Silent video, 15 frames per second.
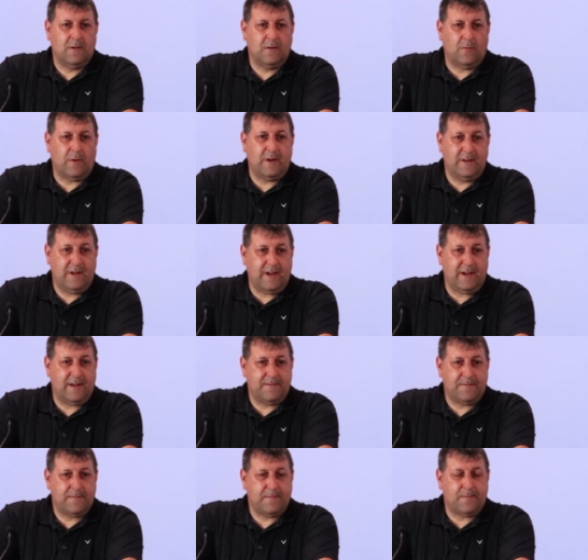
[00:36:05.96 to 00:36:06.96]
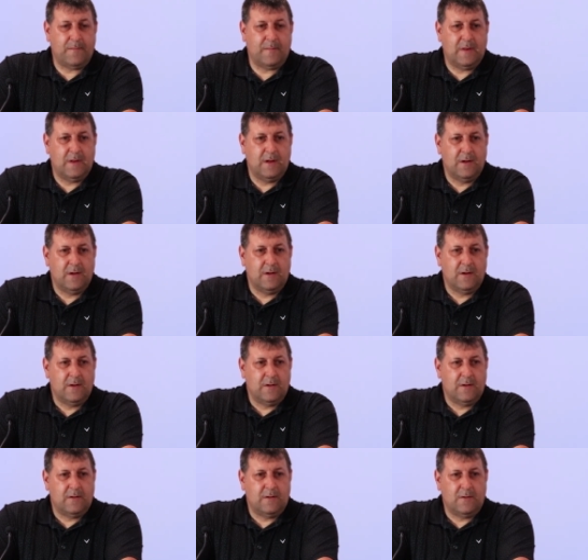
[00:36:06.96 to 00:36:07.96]
one day
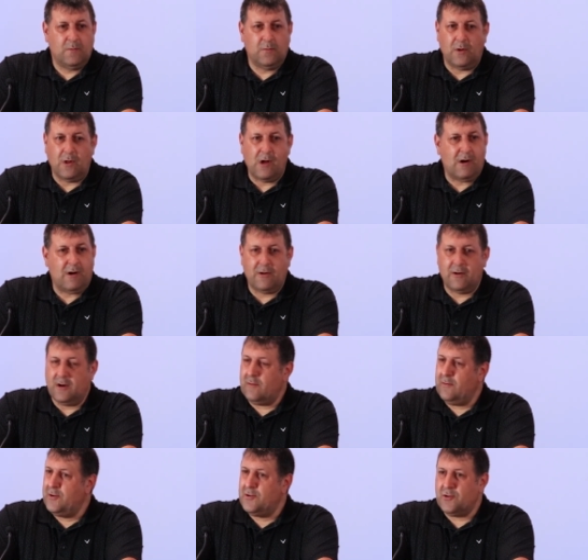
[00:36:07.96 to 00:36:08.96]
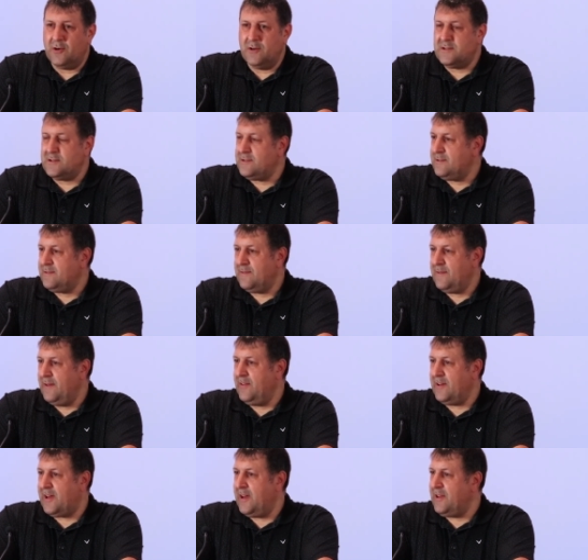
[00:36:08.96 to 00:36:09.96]
we're all going to rejoice
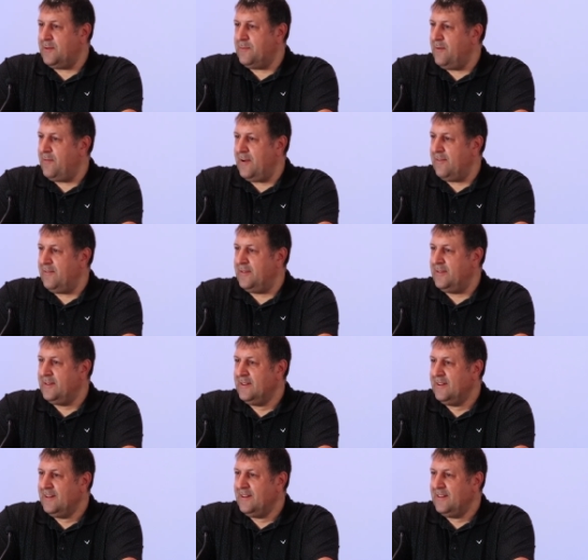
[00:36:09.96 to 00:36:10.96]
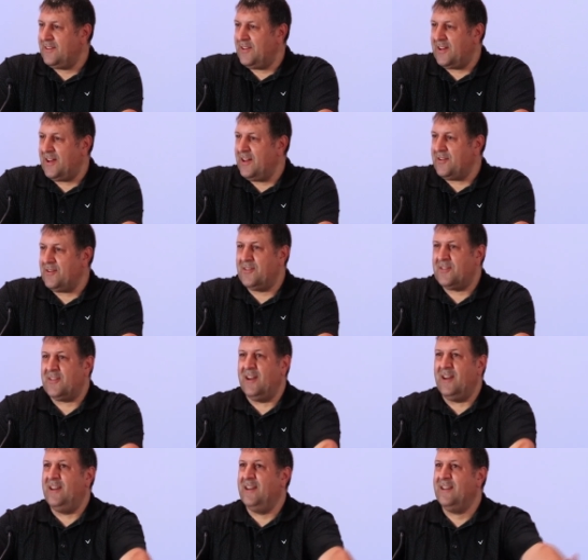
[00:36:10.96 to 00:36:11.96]
in the kingdom of heaven together and
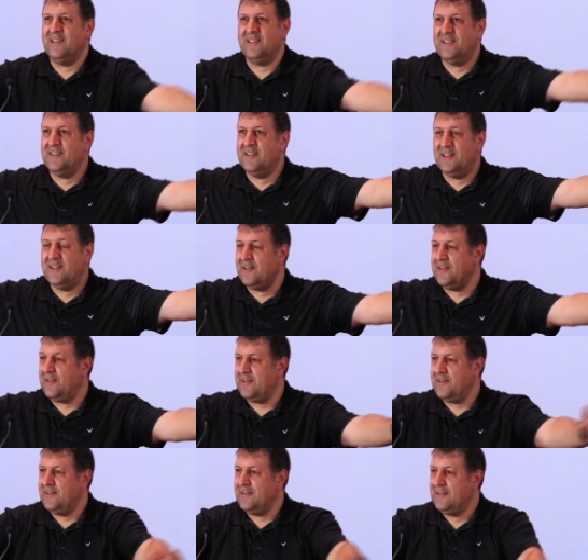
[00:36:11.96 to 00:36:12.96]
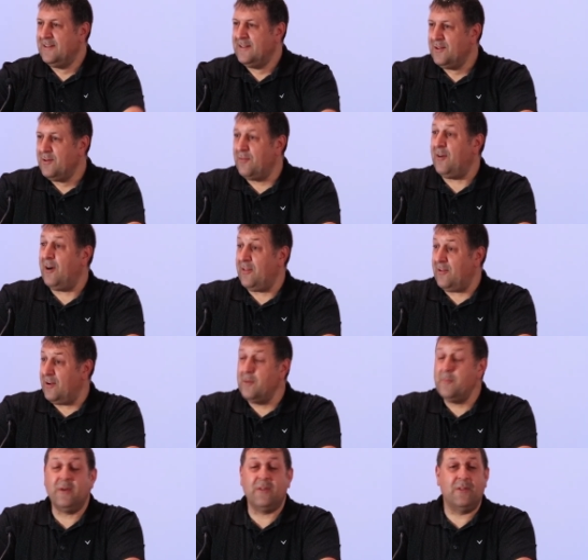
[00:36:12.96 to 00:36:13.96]
say, Father,
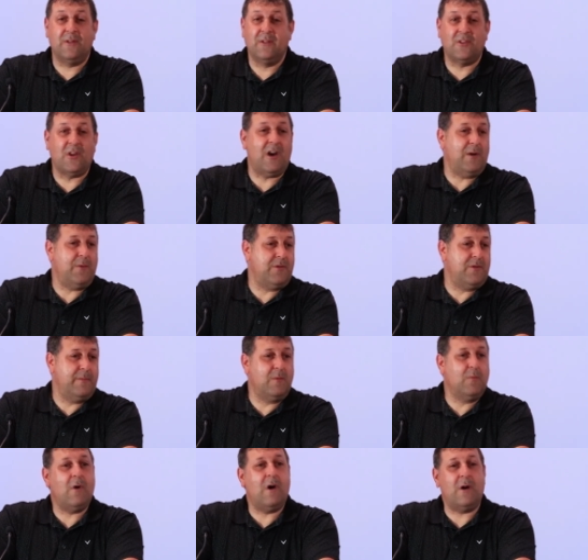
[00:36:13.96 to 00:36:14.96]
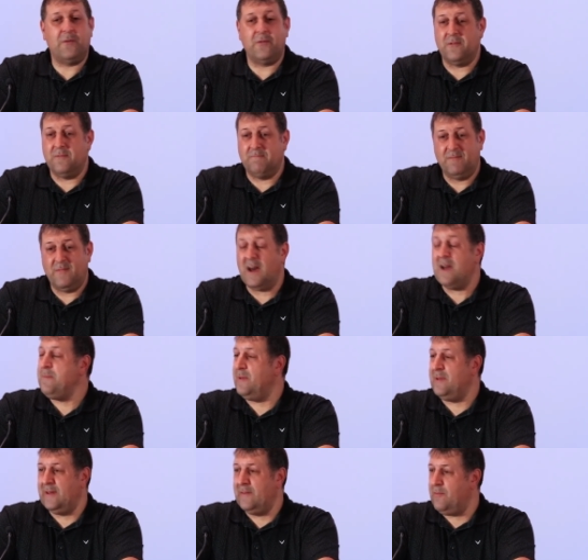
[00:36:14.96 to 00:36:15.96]
and be able to talk with him and walk with him.
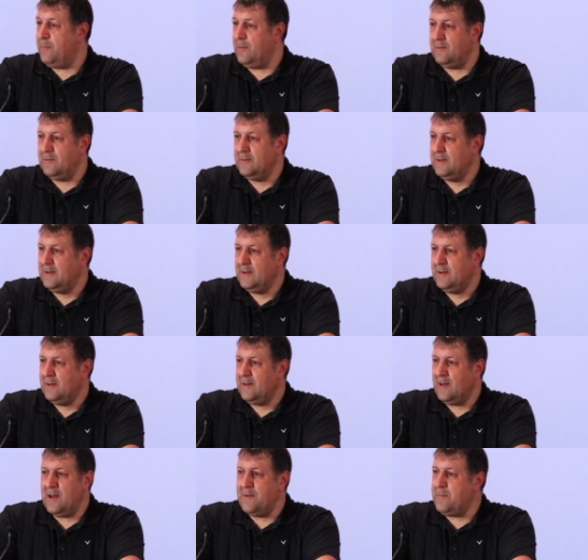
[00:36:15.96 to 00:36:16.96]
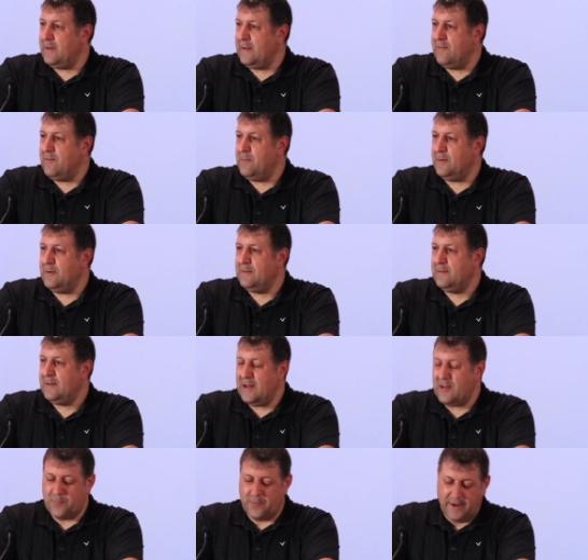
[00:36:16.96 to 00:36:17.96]
Unbelievable. Unbelievable.
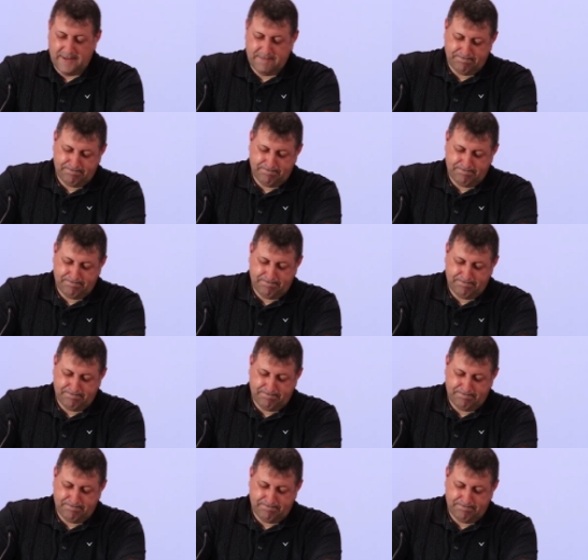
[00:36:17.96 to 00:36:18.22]
Let's pray.